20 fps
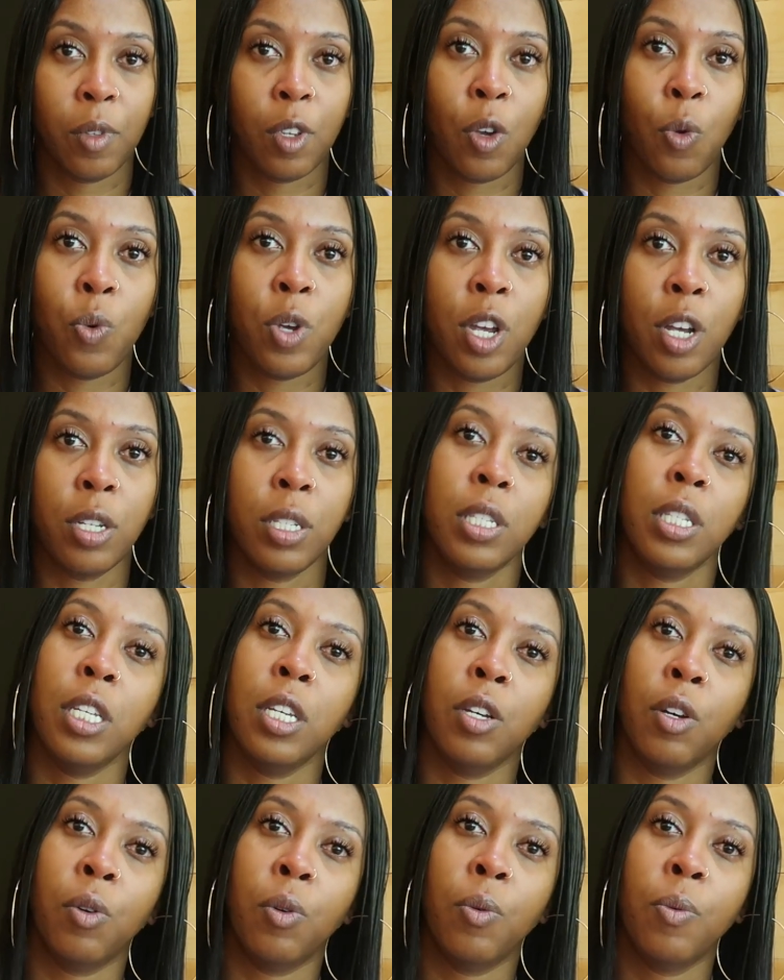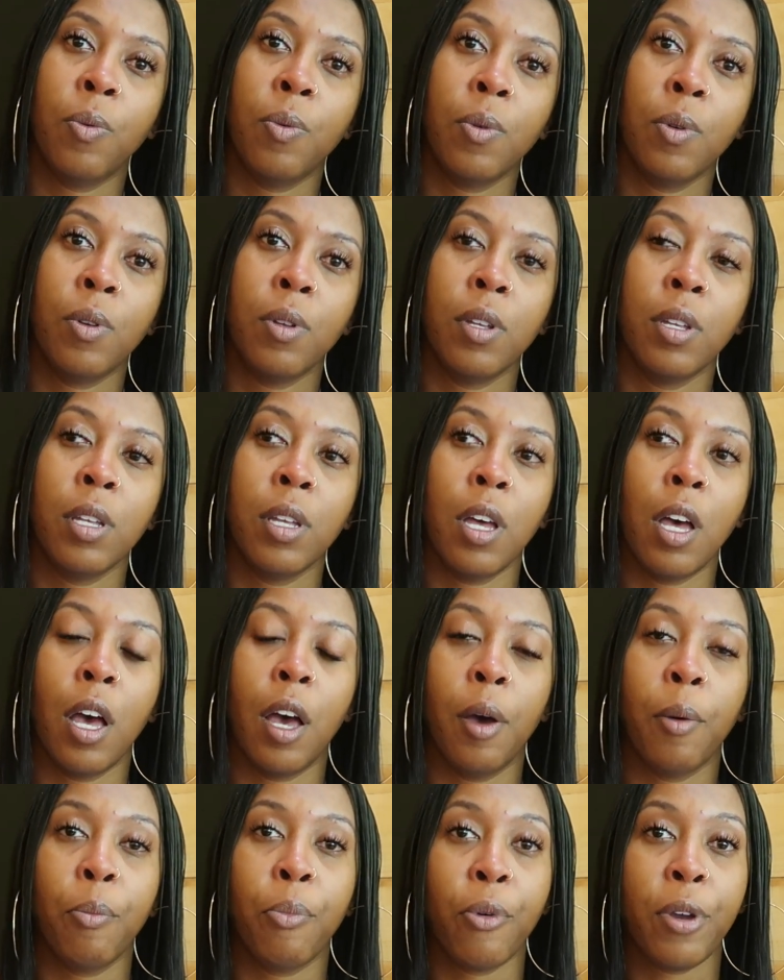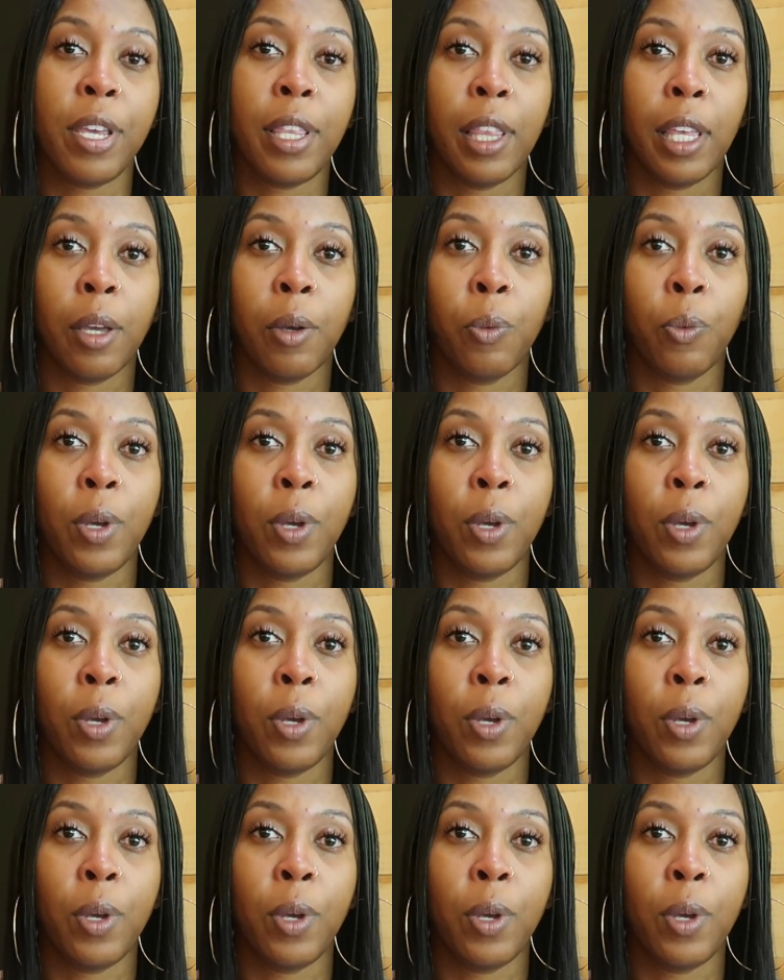We are still breathing.